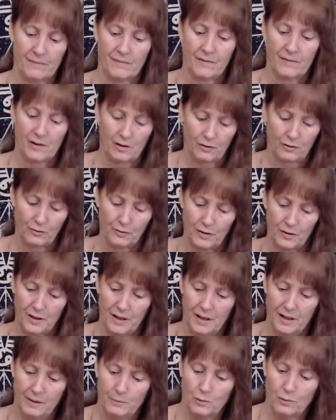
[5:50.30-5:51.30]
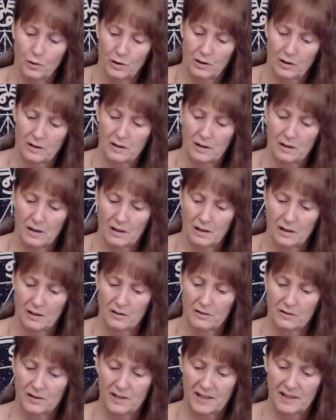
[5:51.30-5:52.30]
3 more
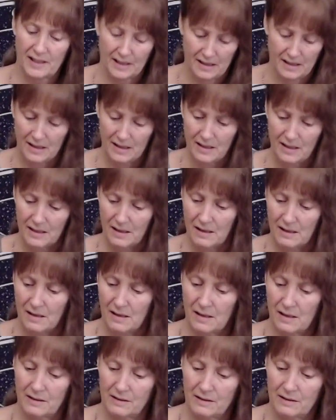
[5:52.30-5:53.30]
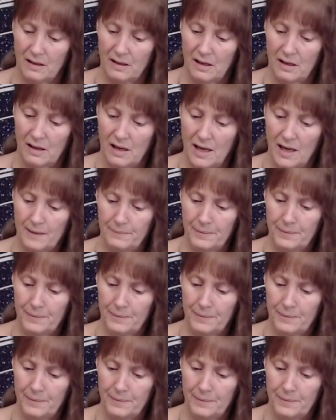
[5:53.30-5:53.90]
cards on top.